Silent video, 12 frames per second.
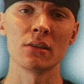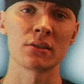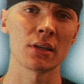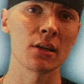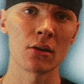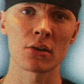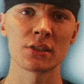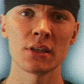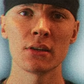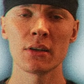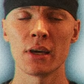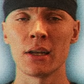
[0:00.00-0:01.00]
Stay locked
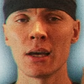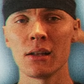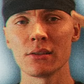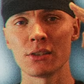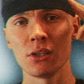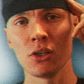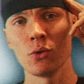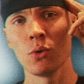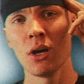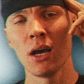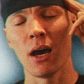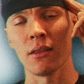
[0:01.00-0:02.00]
in, and I'll see
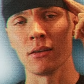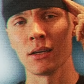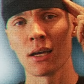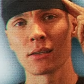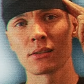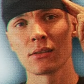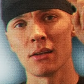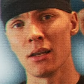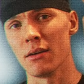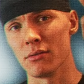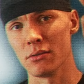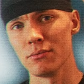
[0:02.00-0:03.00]
you at the next
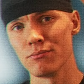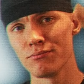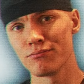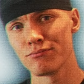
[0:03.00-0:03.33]
level.